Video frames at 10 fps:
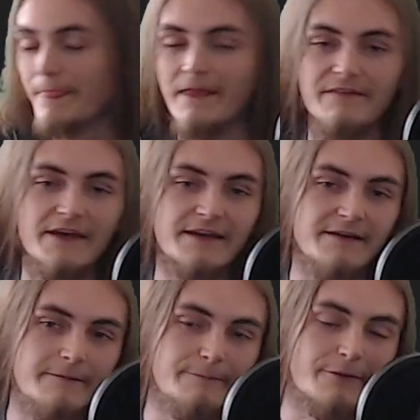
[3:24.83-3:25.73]
They can
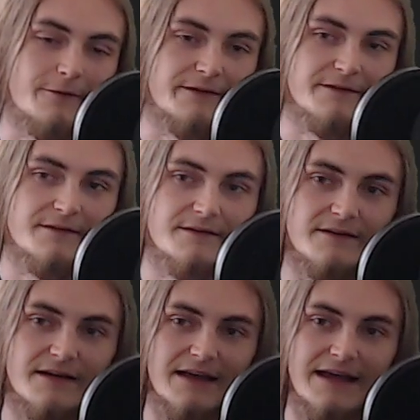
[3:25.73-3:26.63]
import it
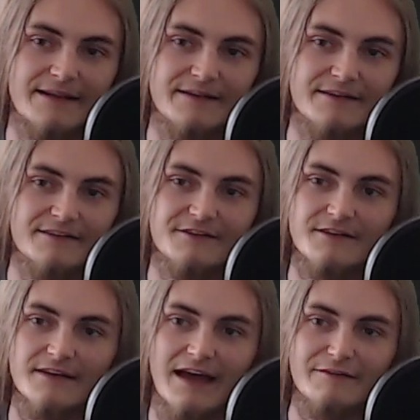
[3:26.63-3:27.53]
and
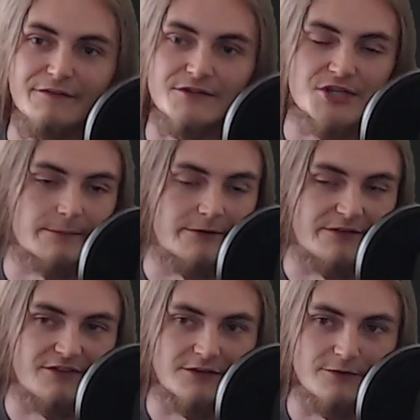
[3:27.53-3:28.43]
have the checkpoints
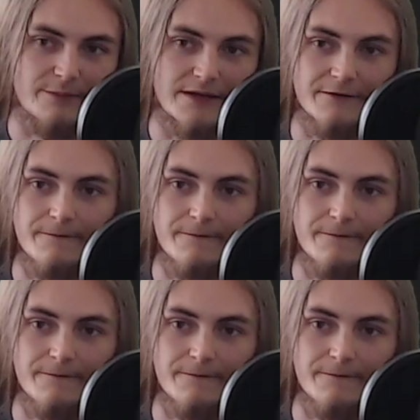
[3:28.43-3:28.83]
that you made.